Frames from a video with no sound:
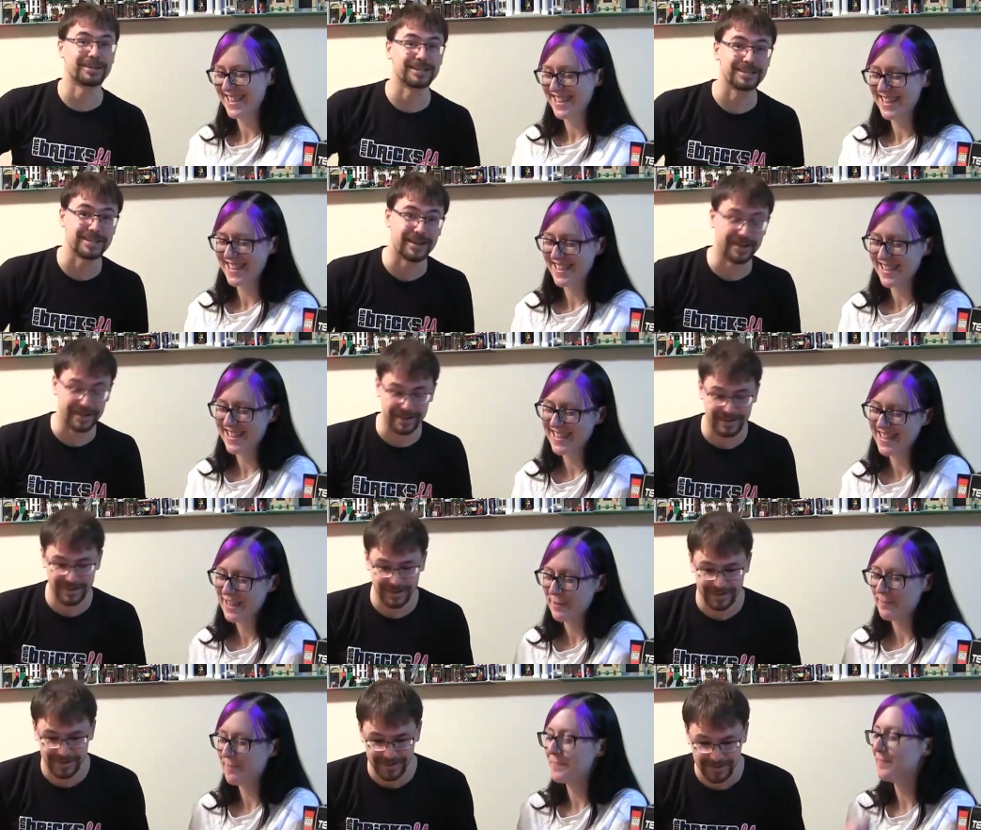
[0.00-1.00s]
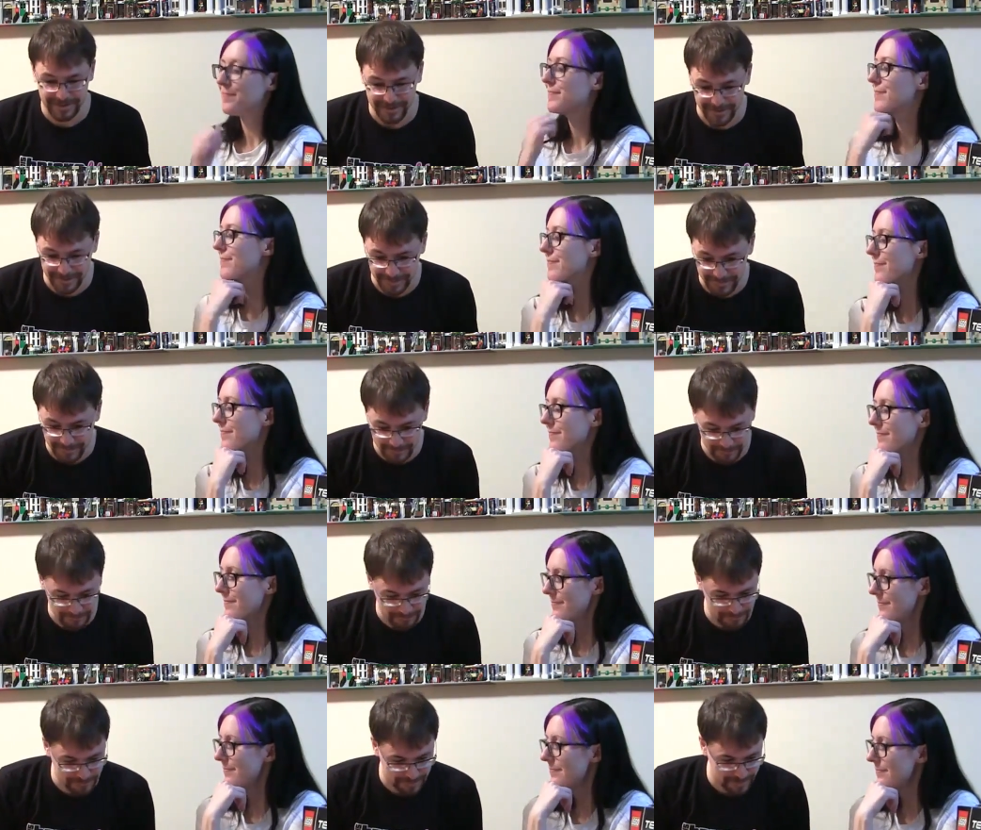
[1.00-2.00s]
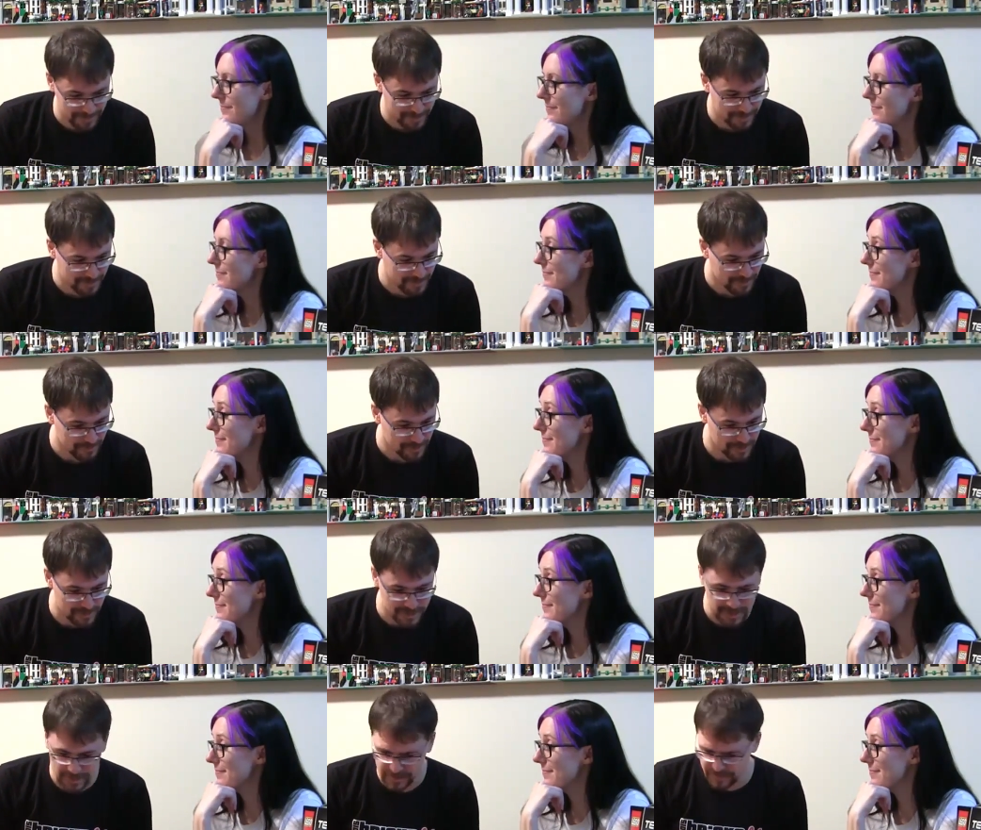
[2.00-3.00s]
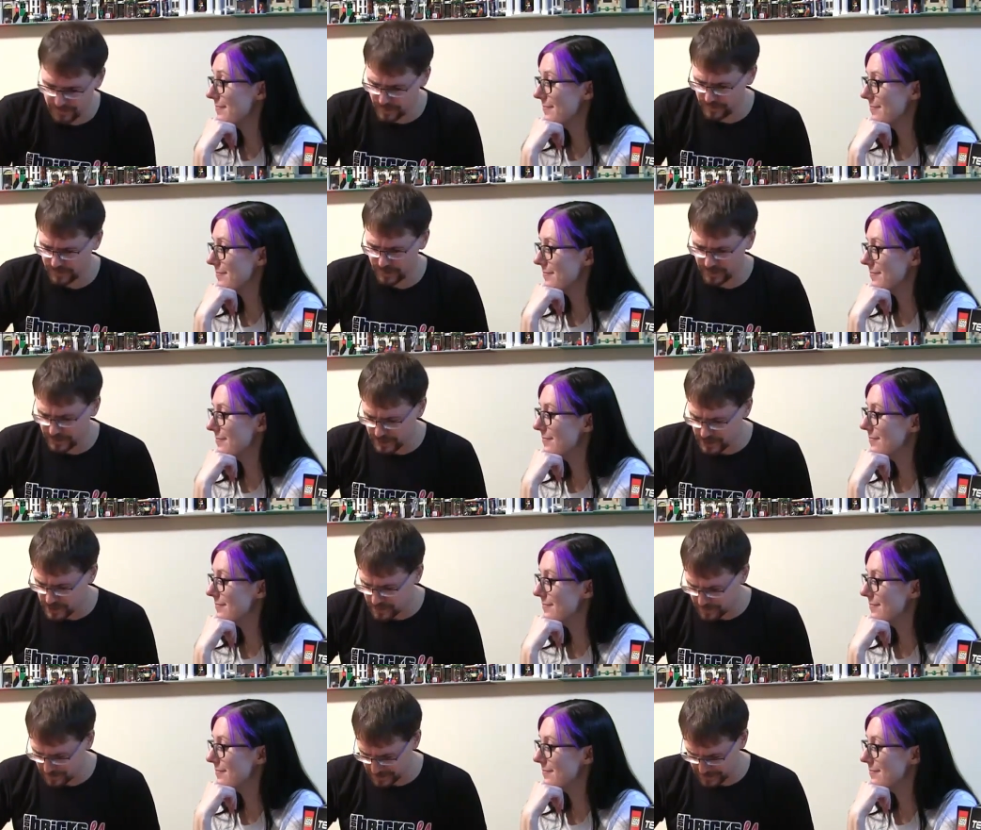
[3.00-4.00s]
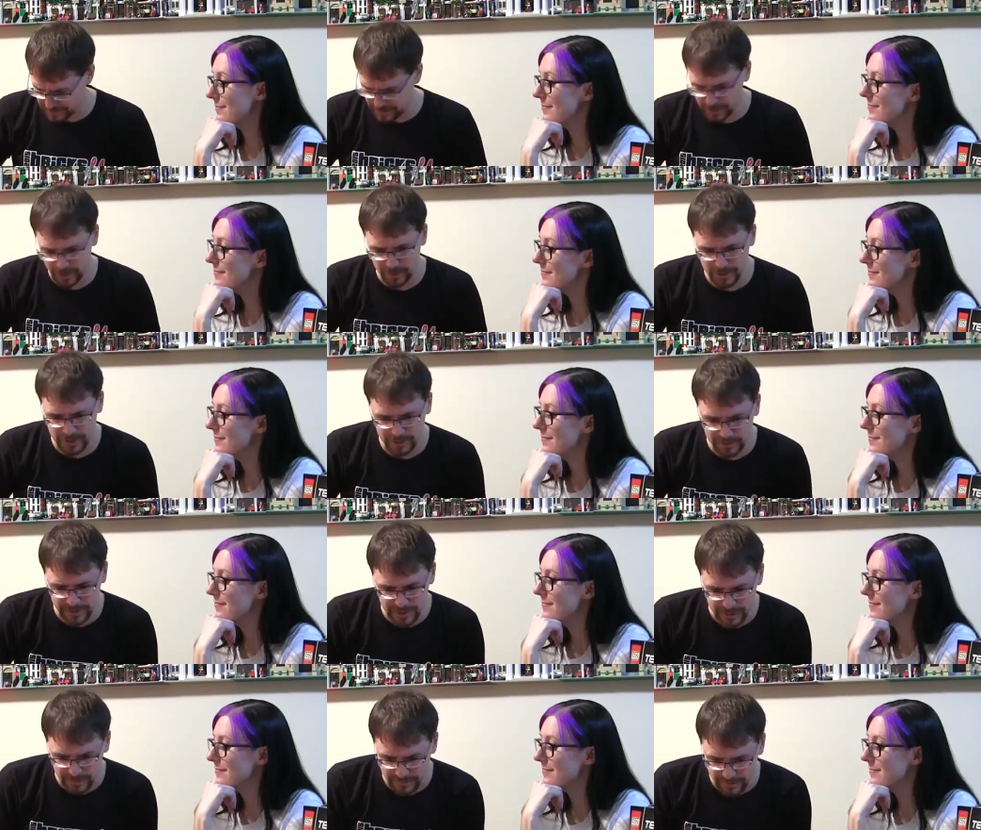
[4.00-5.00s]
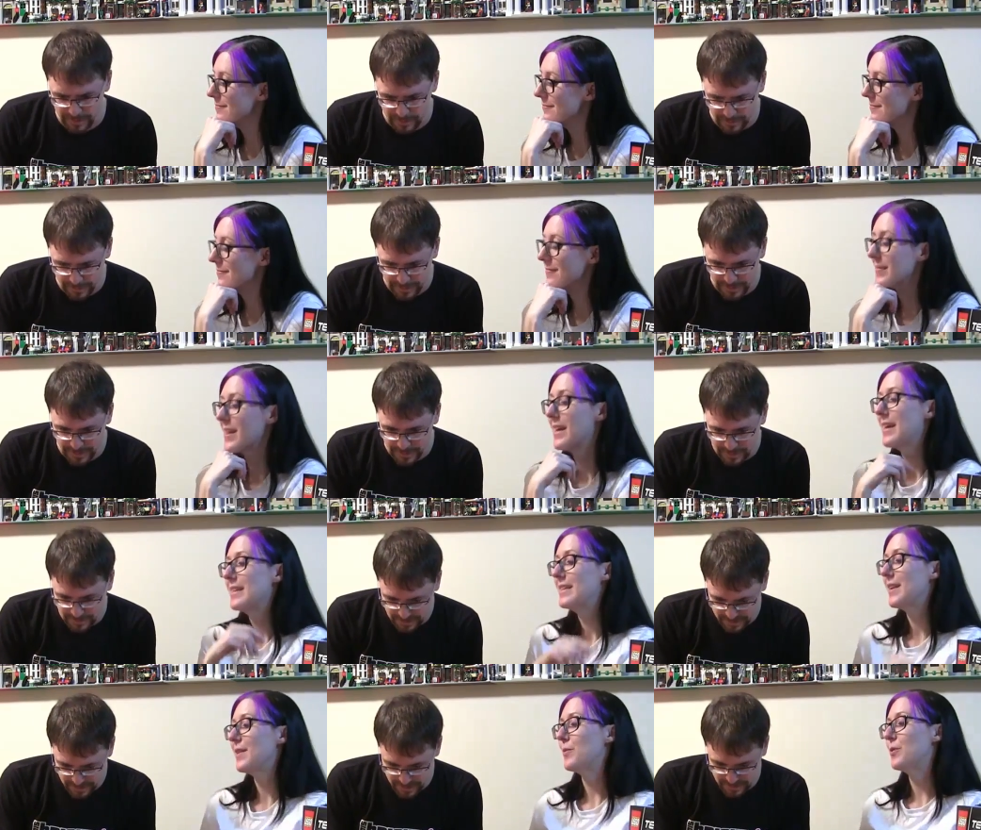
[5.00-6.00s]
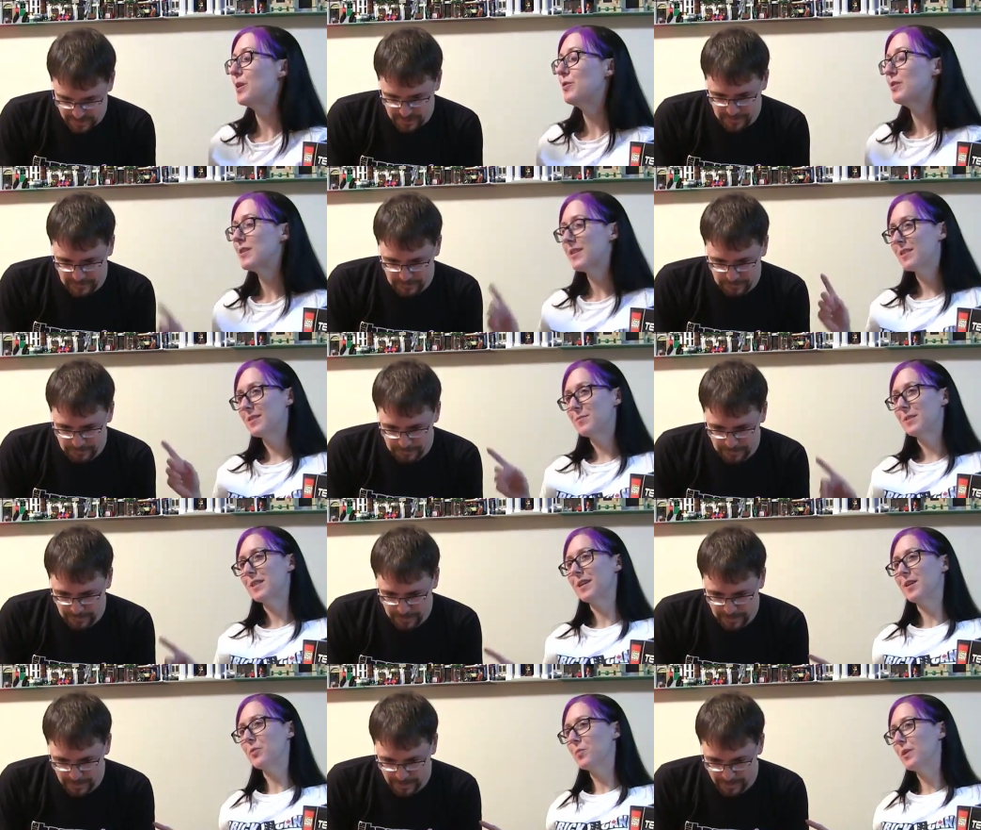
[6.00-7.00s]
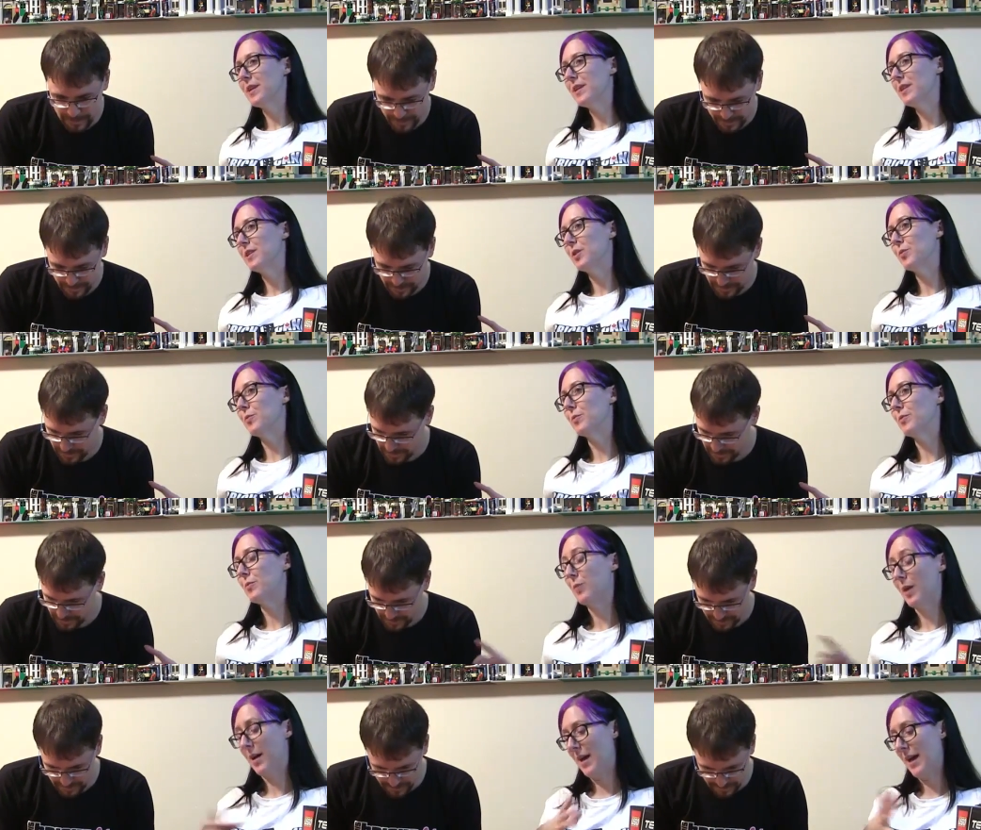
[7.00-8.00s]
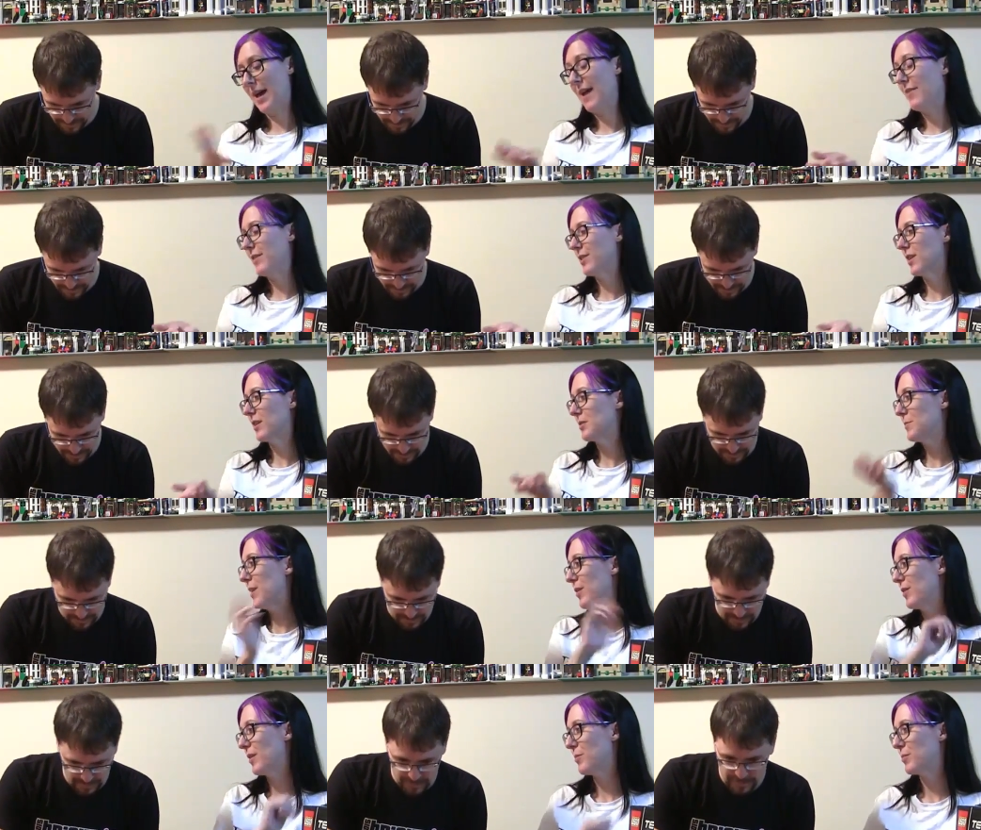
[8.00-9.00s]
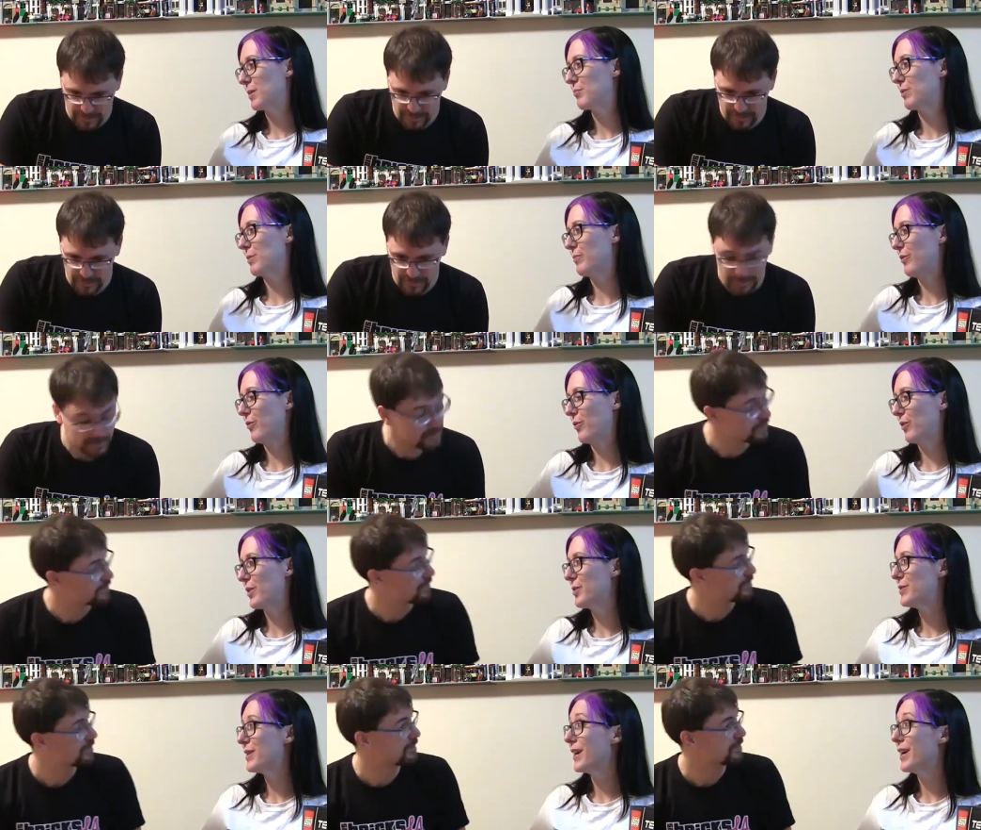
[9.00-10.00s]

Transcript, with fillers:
Speaker 1: inside. Um, it makes it like very, very rigid. You can build something large and rigid very quickly.
Speaker 2: Now, you just said something that we don't, well, I haven't talked about on Brick Break before. You said a